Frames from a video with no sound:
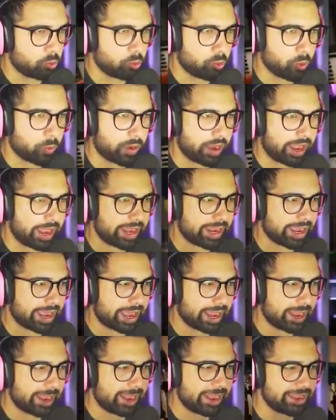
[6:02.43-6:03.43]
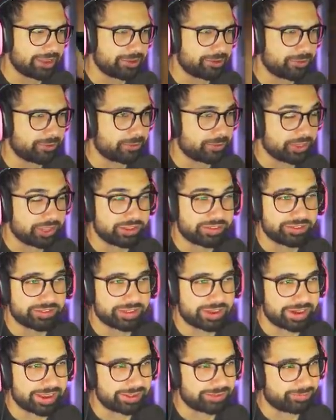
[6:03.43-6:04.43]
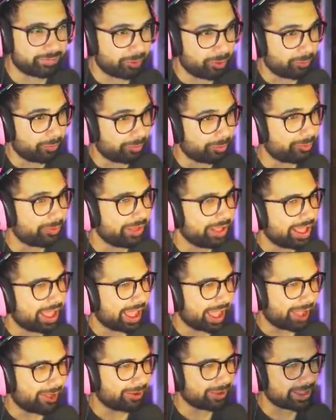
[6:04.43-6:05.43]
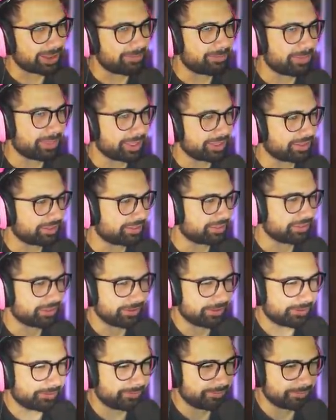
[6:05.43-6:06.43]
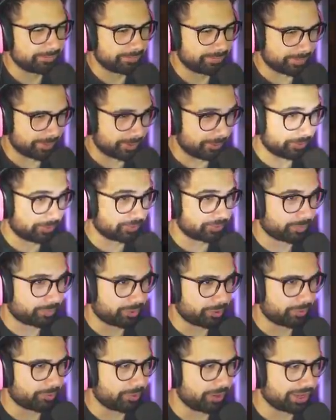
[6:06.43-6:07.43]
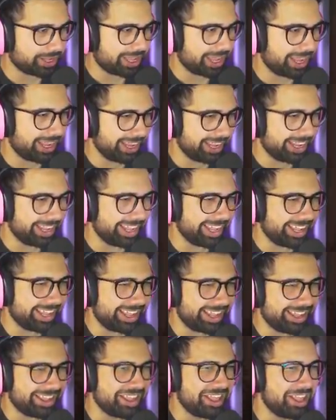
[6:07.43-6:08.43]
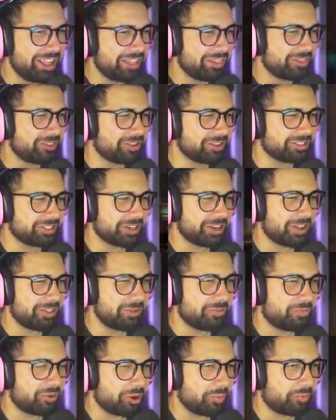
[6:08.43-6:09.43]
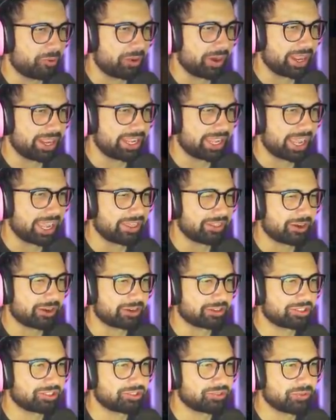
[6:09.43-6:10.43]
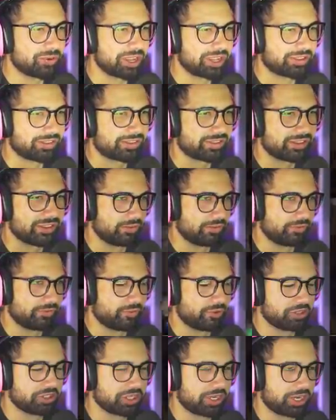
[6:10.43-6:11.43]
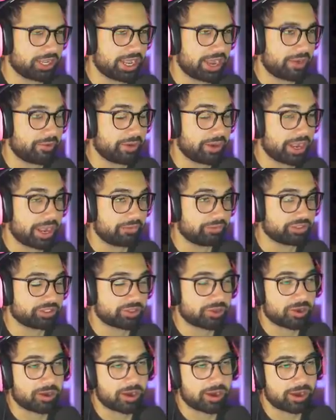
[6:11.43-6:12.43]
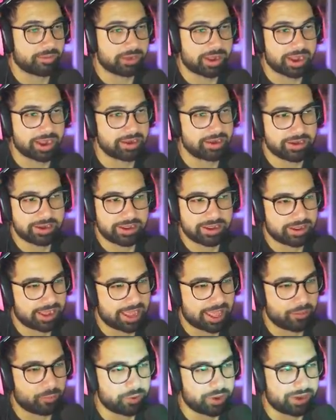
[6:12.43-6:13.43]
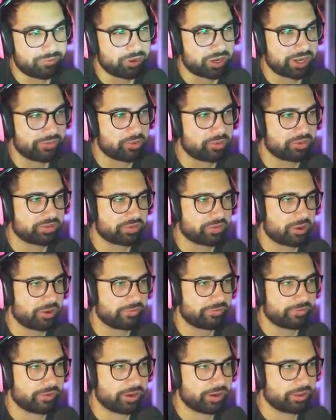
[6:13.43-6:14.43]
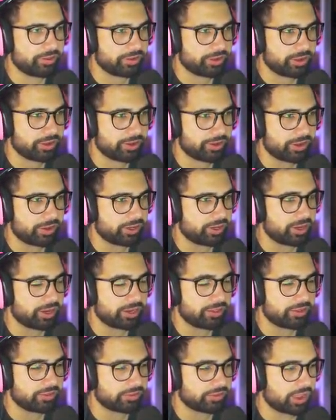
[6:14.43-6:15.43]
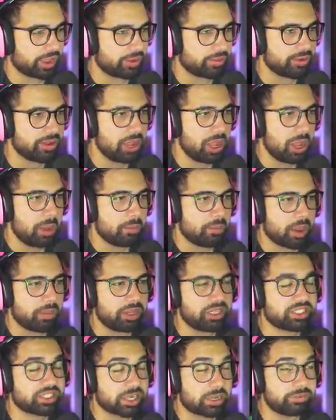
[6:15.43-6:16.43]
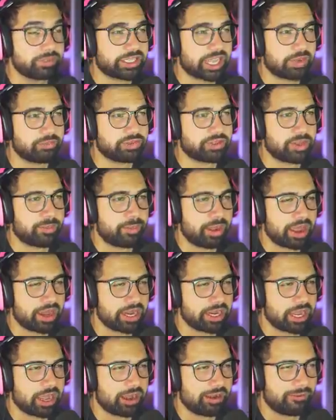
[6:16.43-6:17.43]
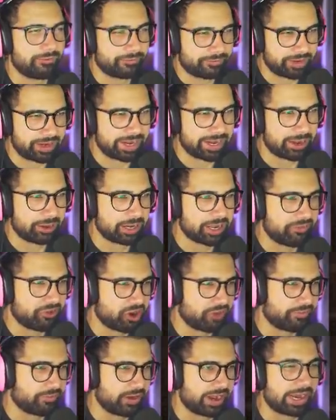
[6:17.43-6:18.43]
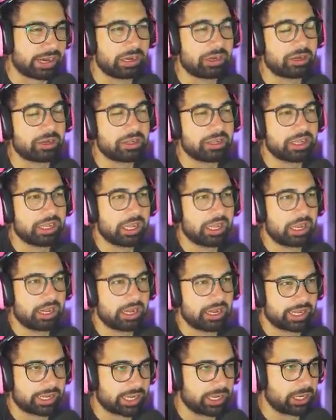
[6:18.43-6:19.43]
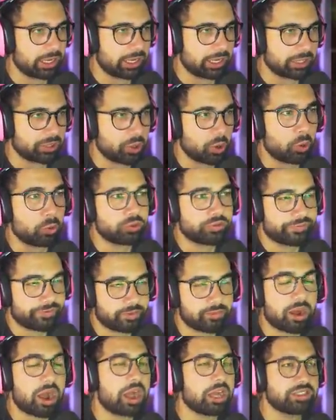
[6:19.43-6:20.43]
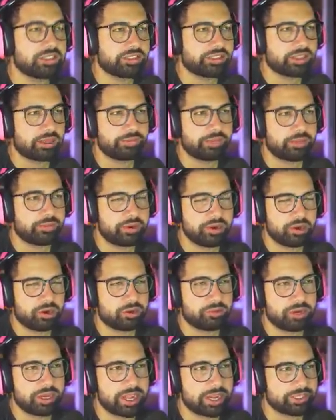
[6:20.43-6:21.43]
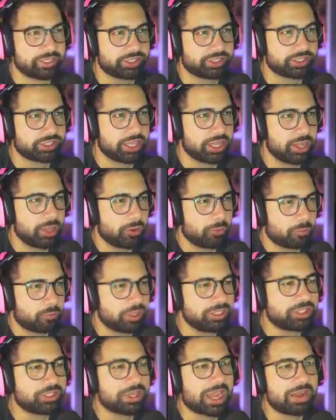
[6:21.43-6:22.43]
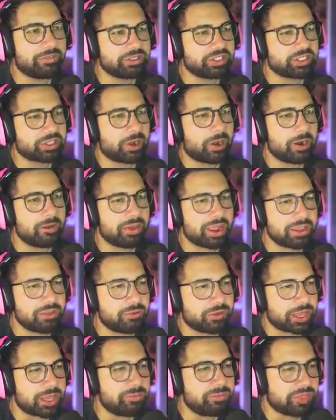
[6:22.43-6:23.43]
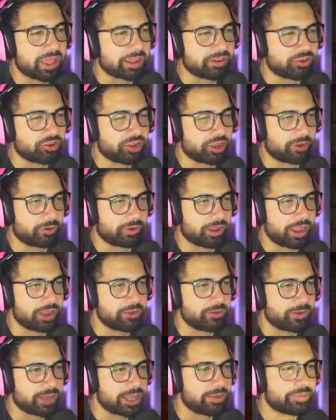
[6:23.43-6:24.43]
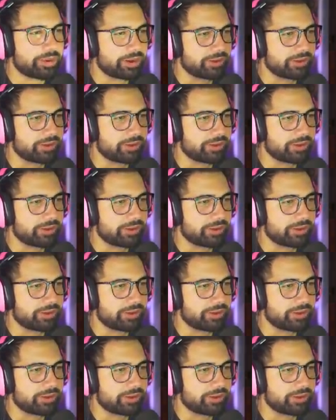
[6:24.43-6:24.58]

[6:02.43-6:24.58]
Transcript: well, hey, how, how you doing? Well, this is a nice purple. I'll keep this. Oh, there's a purple A K. There's another purple A K there. Sweet. Unfortunately, I already have a SCAR. I'm, I I will never give up a SCAR for any other a gun in this game. Maybe sometimes, depending how I'm feeling, I'll give it up for like a like a, a gold FAMAS or something. But normally, I just... Once you have a SCAR, man, you keep that shit, okay? You keep